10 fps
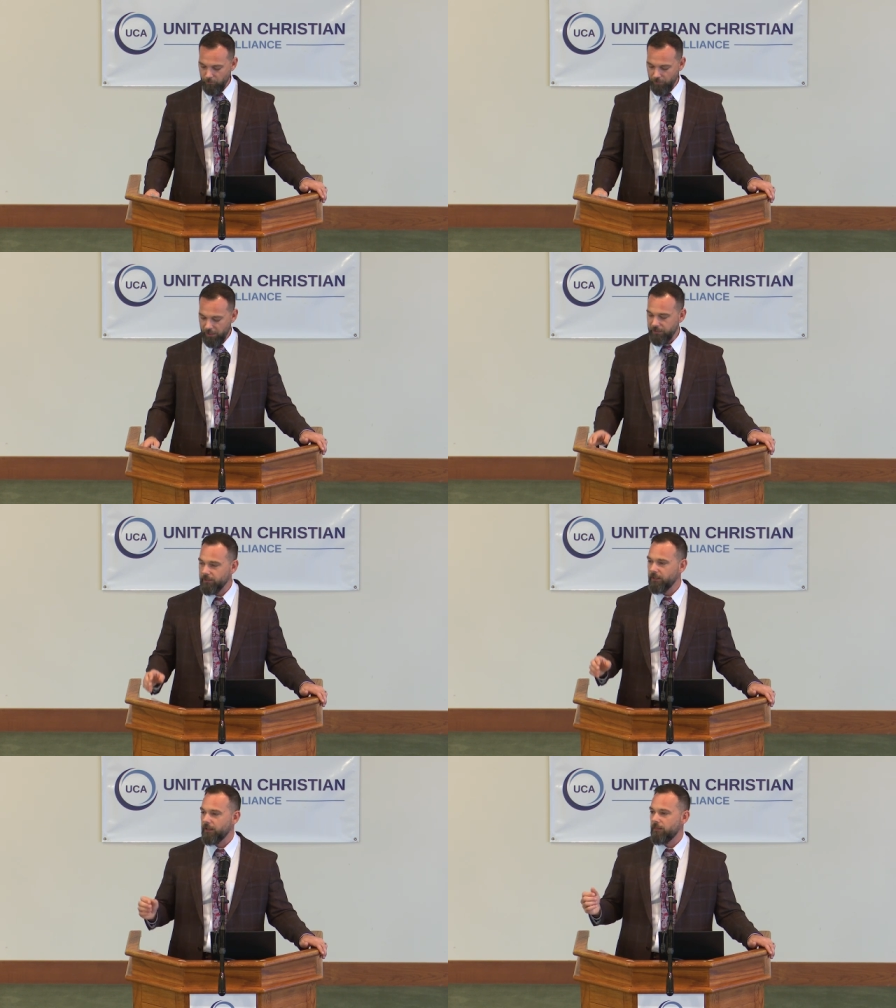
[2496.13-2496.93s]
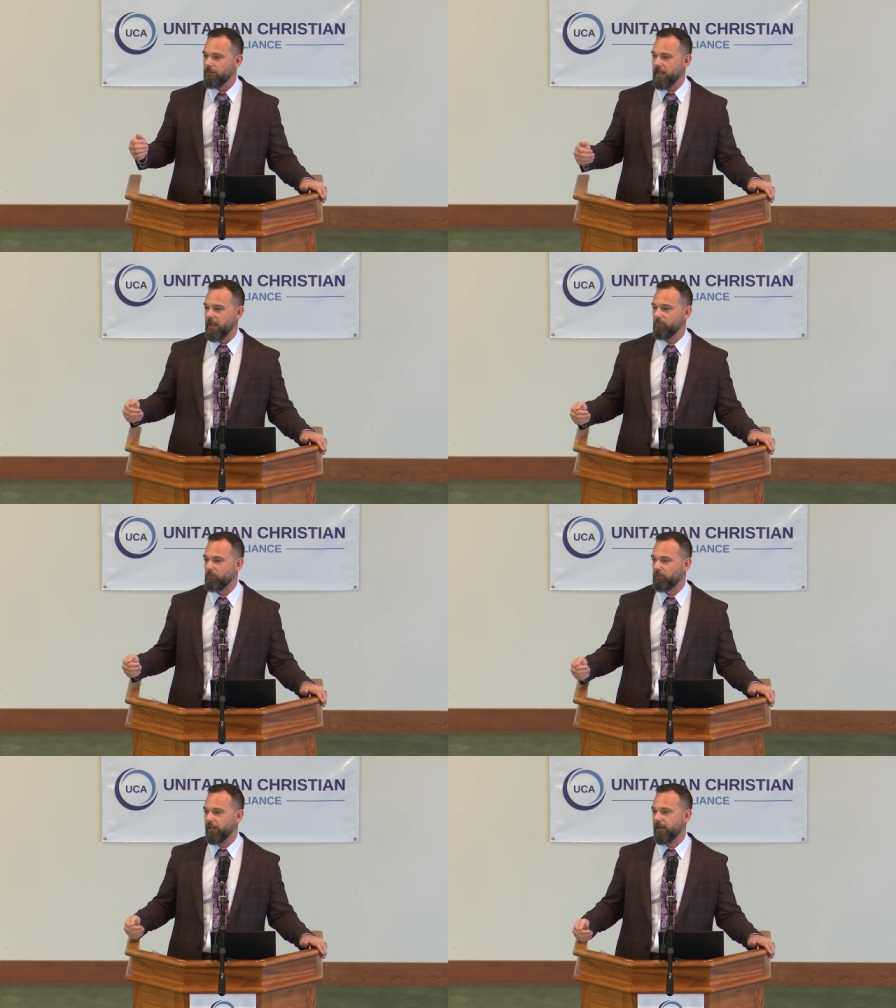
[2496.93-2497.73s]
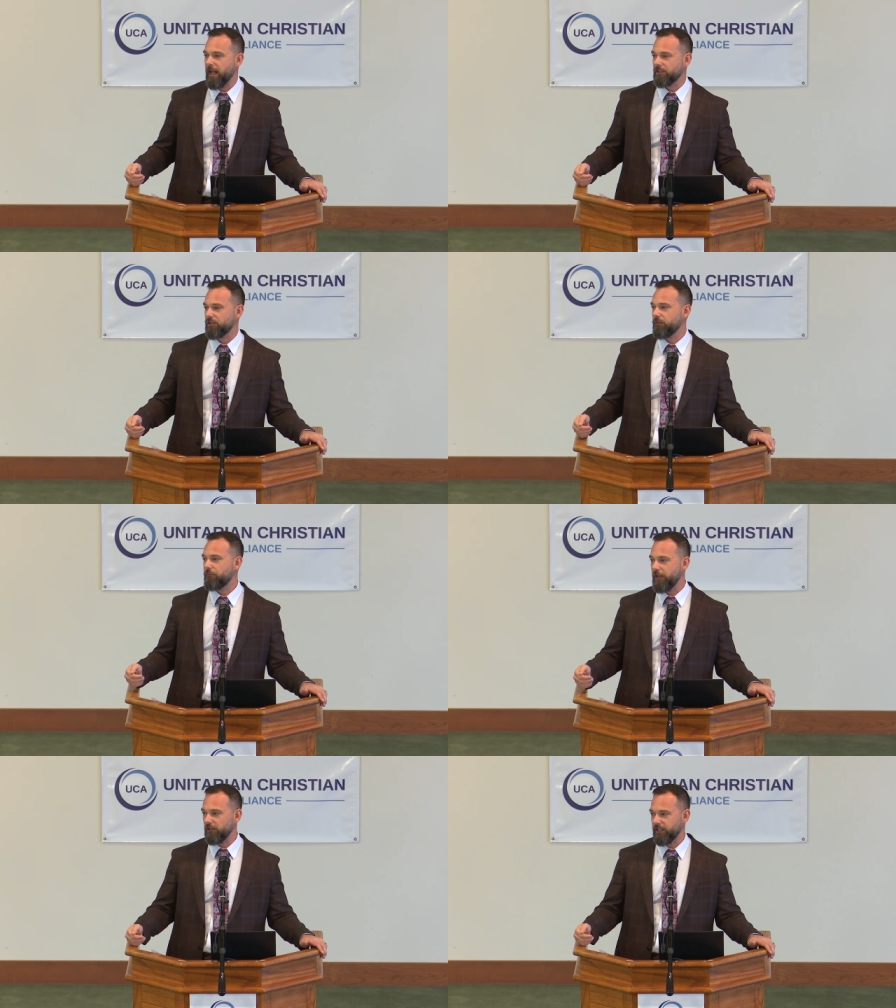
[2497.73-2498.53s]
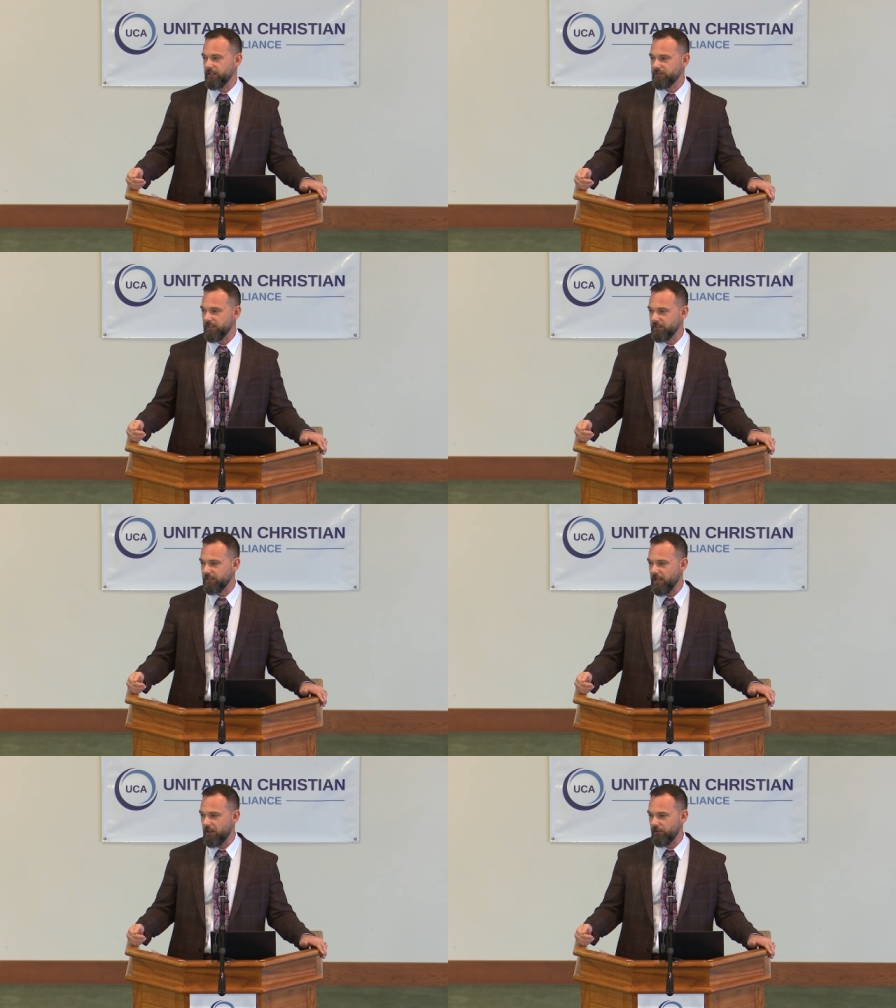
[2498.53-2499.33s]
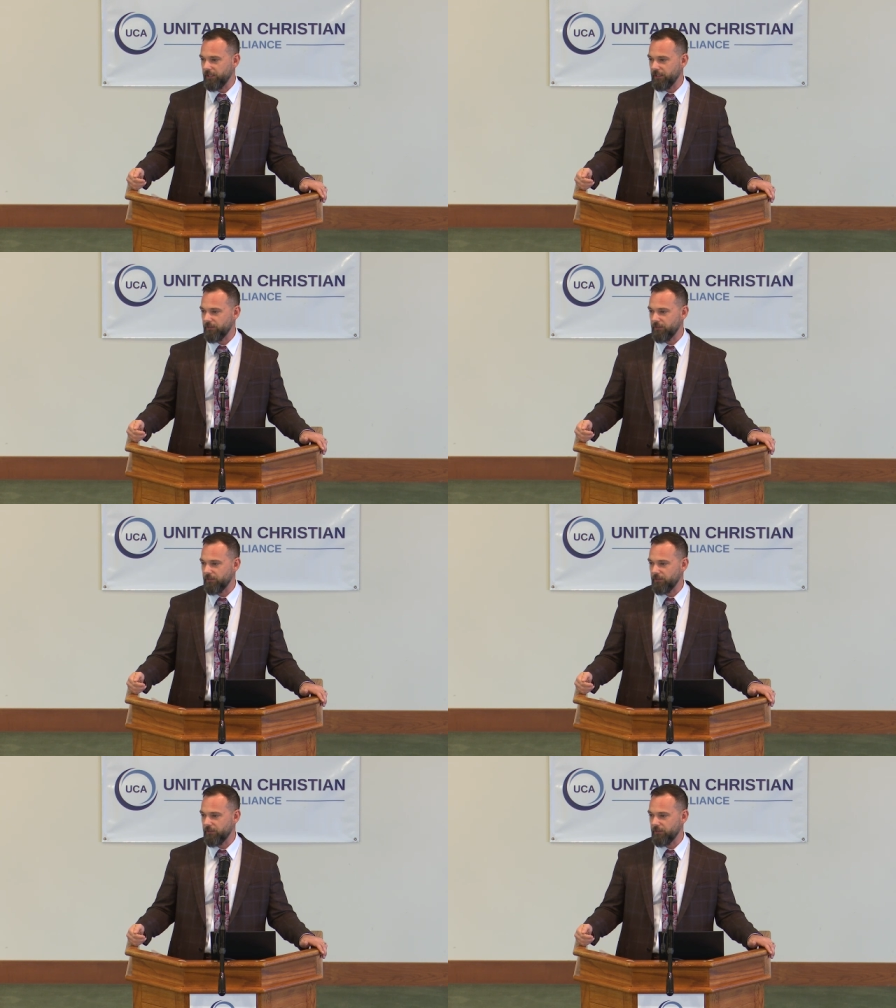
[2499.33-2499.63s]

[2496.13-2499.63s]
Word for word: But that plan actually failed on a technicality.